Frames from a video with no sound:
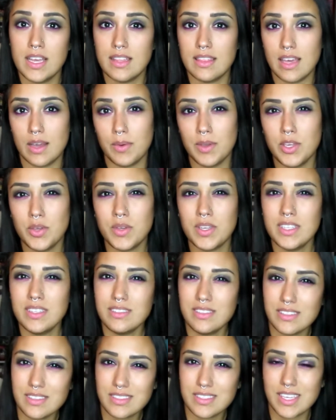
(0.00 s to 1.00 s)
That way you can
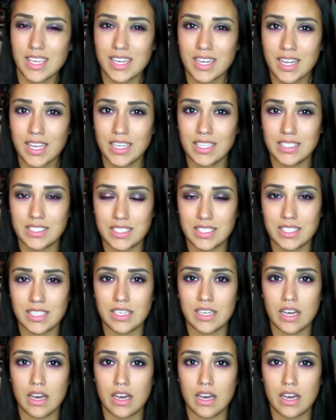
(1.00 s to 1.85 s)
just get an idea